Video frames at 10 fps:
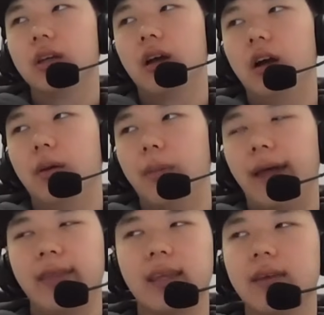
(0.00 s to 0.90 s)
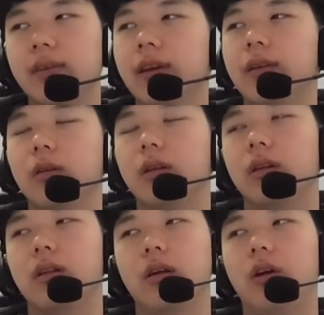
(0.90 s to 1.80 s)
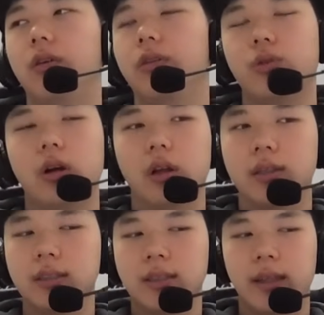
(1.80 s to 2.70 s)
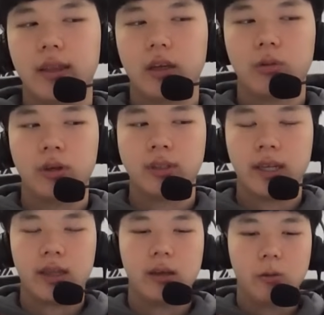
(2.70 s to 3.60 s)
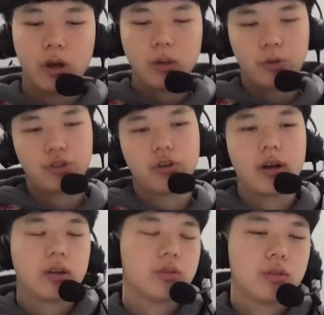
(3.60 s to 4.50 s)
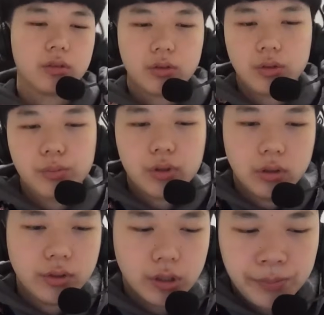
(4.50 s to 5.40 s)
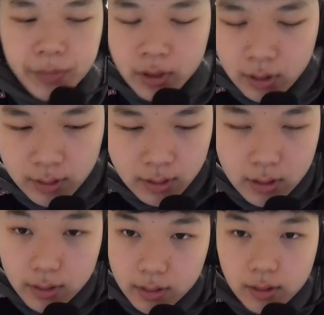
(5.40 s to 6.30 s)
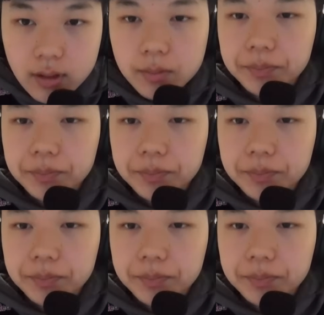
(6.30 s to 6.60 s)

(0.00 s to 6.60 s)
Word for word: um, I think even our, through our losses, I think we're taking a well and we're just trying to, to improve. So, yeah.